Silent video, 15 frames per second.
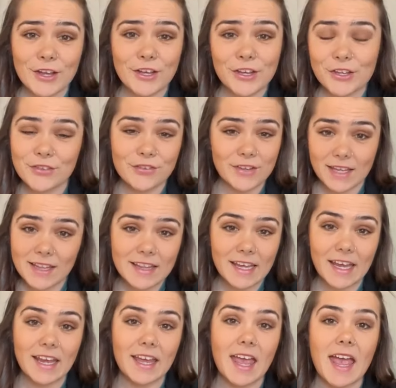good
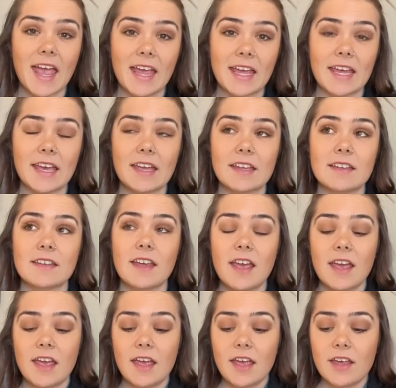feeling. And
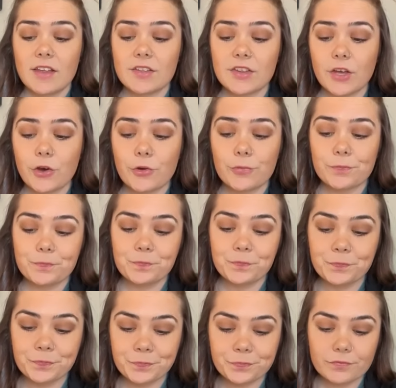so
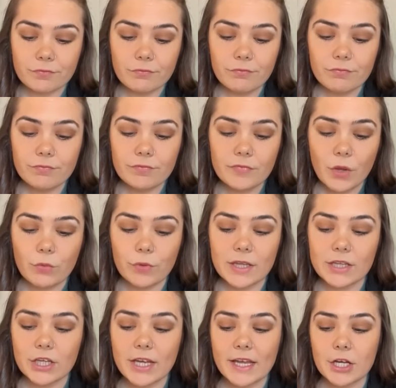we
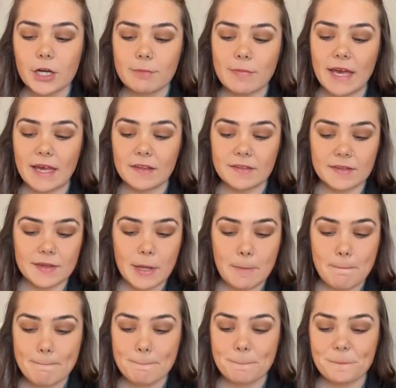look at our mess.
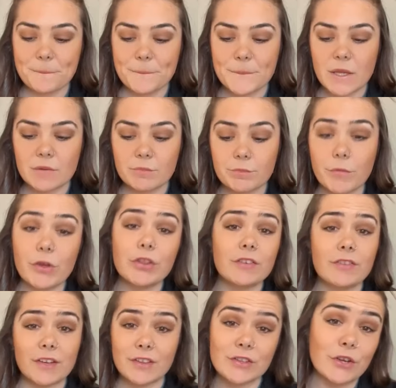Most
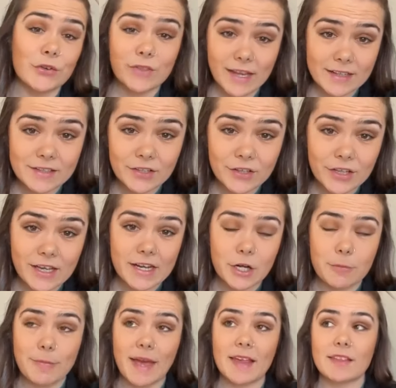of us don't like to look at our
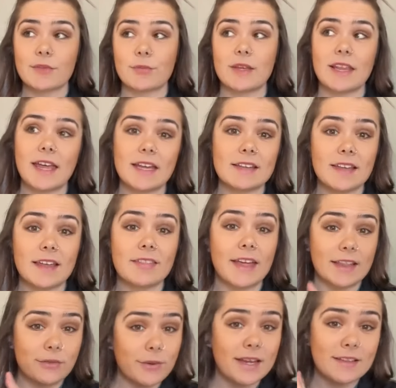mess.
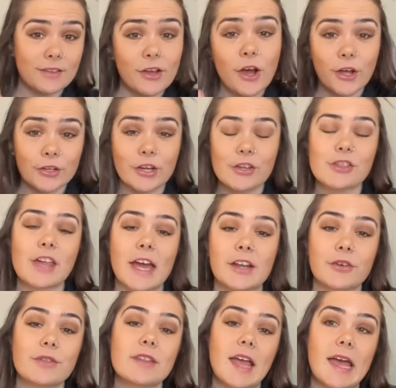That's why it's called our
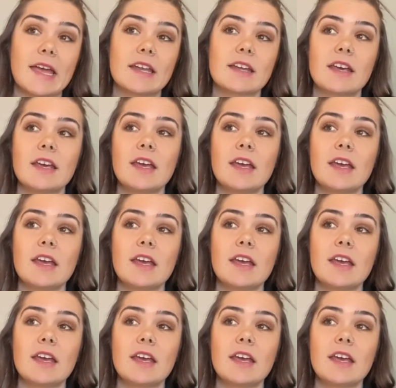shadow side.